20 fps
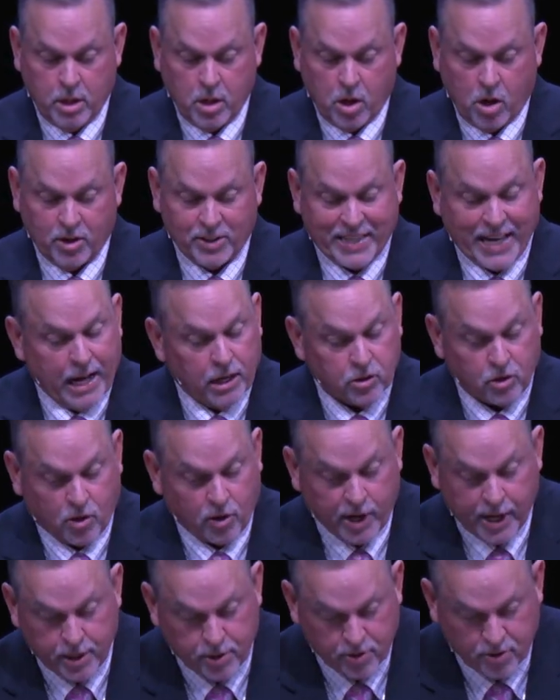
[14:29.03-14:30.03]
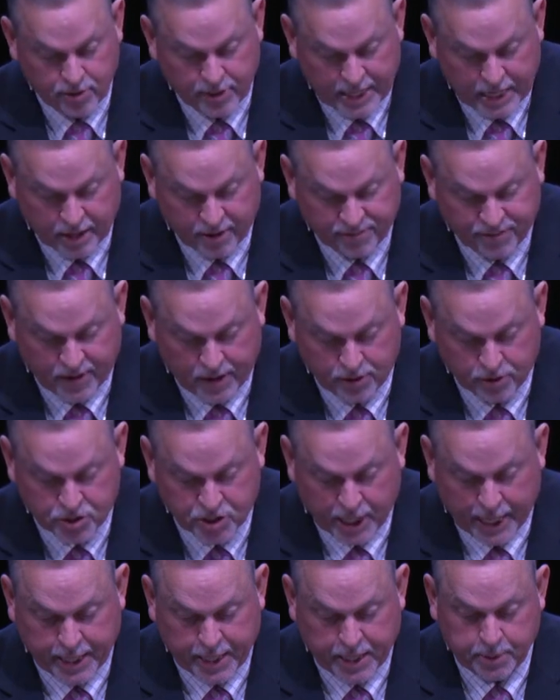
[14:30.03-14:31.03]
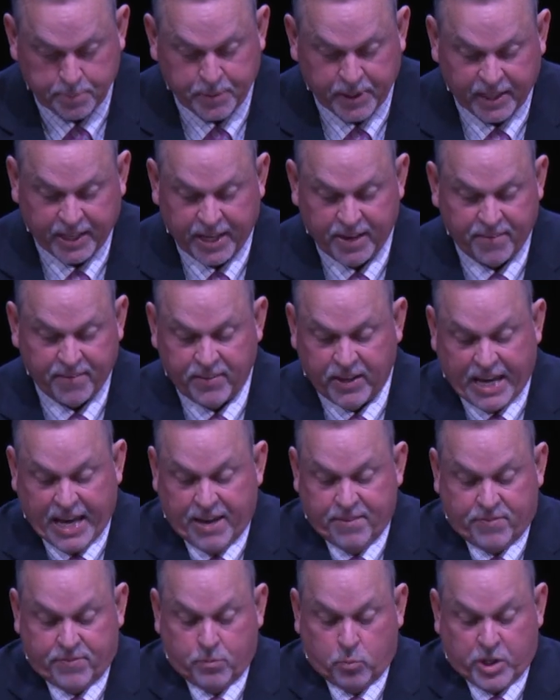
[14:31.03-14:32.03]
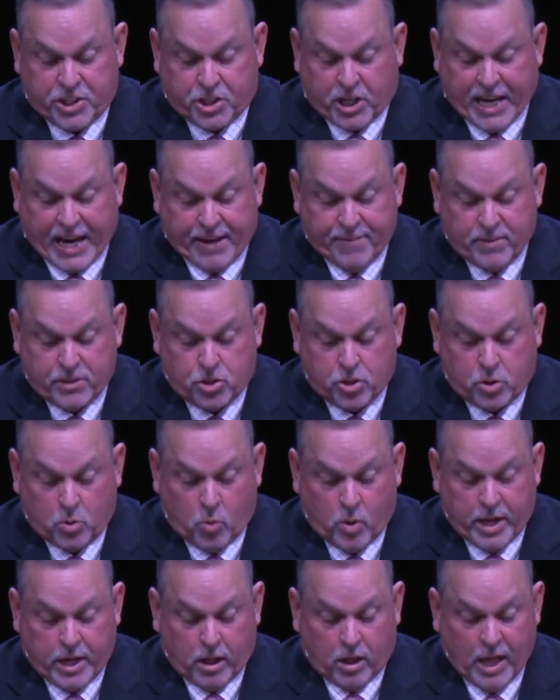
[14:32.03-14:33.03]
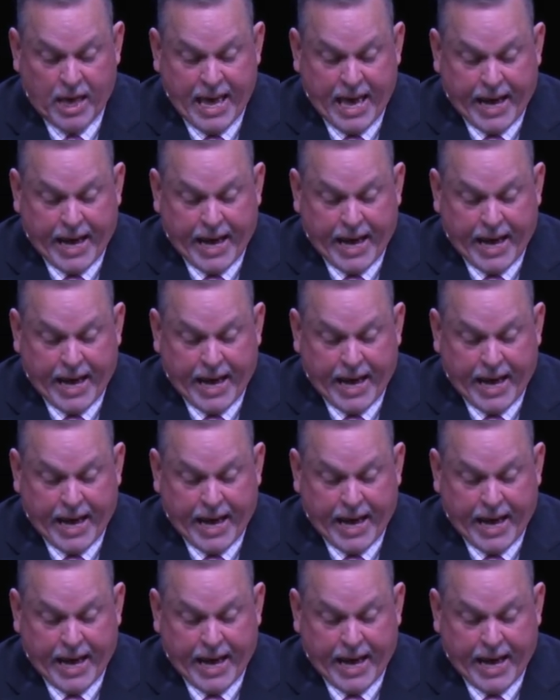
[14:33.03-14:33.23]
Art thou greater than our father Jacob, and gave, which gave us the well,